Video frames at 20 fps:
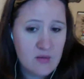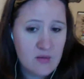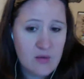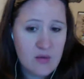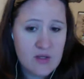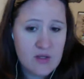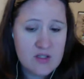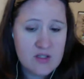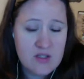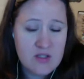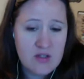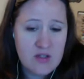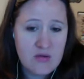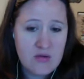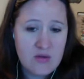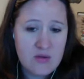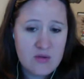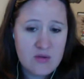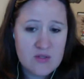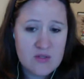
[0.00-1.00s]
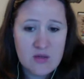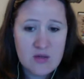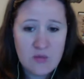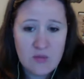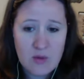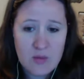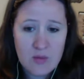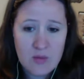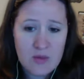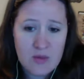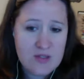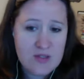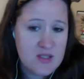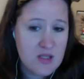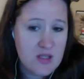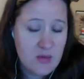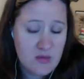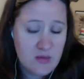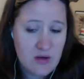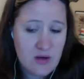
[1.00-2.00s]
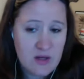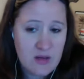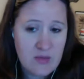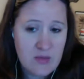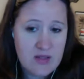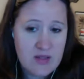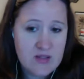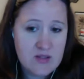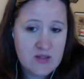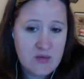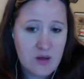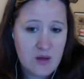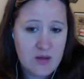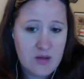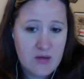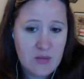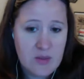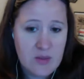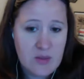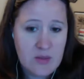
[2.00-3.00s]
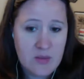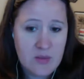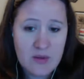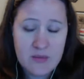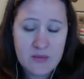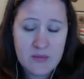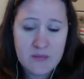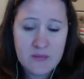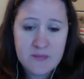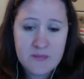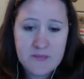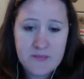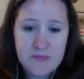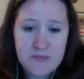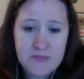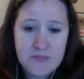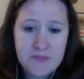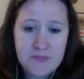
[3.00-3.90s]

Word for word: and what do you use in WordPress that you would recommend to other people?